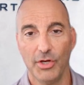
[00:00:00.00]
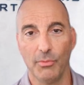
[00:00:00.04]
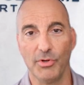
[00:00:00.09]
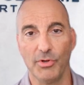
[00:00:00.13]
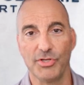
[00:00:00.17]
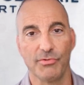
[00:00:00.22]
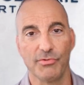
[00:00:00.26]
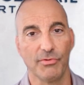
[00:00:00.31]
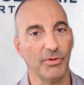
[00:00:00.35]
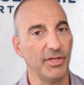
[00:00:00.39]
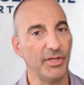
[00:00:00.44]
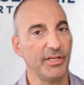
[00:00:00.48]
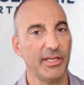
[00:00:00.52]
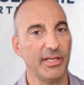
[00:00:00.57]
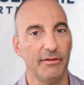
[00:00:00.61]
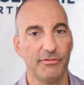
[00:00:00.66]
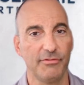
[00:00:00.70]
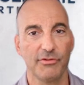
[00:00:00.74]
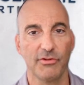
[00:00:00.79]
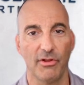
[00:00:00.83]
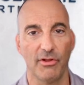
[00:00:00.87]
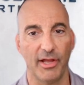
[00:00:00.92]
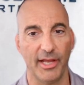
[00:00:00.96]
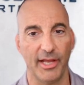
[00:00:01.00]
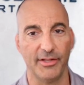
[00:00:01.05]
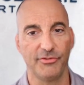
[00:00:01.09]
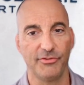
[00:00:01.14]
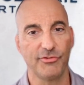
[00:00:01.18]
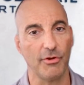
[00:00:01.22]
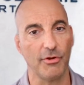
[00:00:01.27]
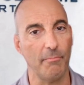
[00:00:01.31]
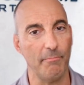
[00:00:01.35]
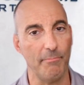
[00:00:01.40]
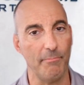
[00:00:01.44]
which really gives clients
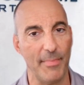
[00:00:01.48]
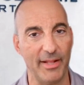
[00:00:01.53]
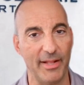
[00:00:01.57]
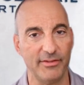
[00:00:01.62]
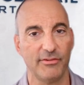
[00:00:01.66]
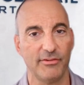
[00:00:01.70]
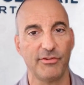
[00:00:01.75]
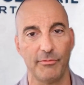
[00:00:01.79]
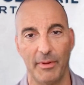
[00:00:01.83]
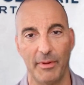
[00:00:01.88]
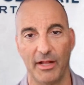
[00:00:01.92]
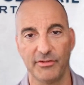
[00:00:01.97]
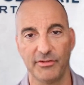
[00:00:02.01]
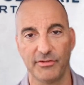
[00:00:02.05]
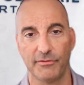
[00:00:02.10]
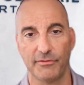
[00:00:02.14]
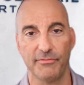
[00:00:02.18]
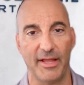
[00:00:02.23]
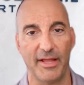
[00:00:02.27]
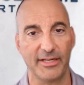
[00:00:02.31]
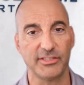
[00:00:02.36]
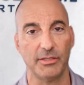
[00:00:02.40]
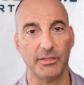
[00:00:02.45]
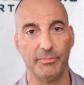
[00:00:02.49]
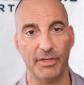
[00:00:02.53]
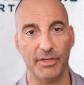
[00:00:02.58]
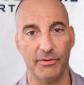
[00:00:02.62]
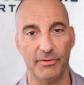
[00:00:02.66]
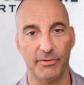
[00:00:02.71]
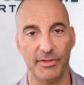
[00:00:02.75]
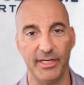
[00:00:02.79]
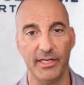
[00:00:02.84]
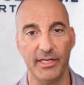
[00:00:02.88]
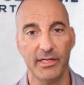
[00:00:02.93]
tremendous amounts of
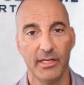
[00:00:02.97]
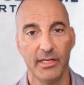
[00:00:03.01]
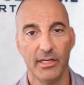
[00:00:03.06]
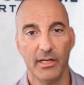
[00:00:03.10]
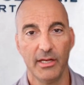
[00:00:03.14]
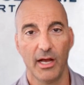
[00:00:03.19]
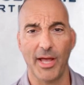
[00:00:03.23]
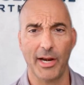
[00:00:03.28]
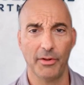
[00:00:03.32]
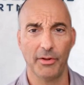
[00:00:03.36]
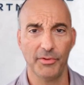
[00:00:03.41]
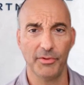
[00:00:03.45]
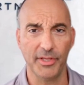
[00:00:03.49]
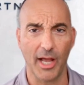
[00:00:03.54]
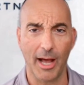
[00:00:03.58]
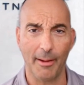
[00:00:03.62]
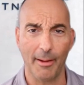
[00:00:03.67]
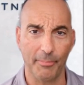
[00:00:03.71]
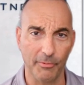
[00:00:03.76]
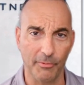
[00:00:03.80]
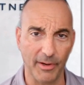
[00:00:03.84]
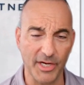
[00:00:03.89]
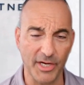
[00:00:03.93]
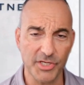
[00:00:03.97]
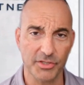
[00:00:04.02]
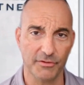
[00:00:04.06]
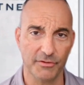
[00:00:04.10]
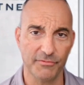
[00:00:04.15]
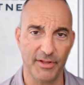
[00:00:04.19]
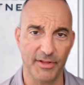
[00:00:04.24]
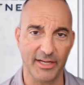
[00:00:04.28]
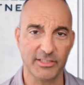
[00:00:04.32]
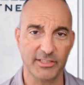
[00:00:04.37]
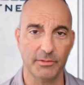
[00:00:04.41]
flexibility, not only
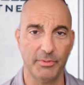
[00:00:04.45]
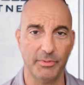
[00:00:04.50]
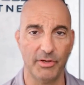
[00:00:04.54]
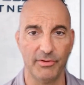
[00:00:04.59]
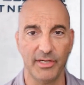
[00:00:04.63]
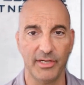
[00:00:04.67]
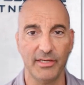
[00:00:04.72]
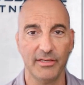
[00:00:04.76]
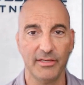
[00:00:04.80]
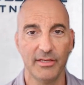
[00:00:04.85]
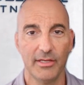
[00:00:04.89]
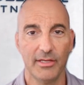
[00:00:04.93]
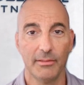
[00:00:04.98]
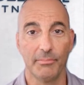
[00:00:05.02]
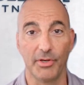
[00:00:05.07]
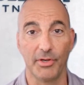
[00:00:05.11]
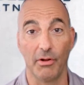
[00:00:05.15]
operational flexibility,